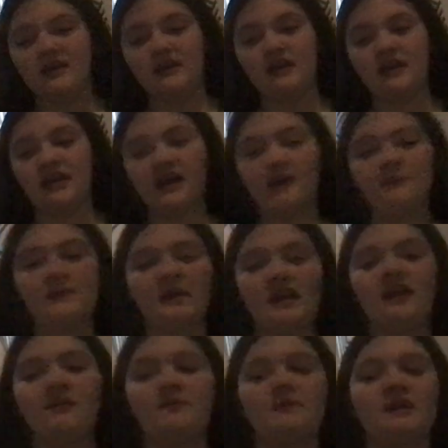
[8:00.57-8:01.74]
Get up, get
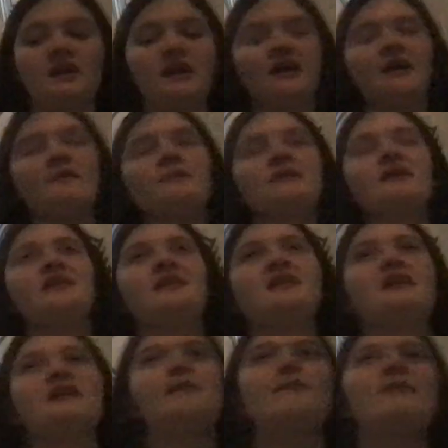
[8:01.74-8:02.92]
up, get up,
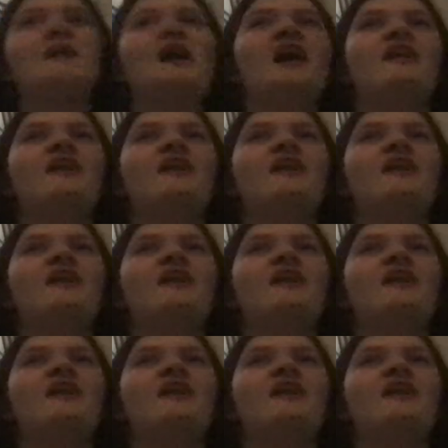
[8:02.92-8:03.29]
get up out of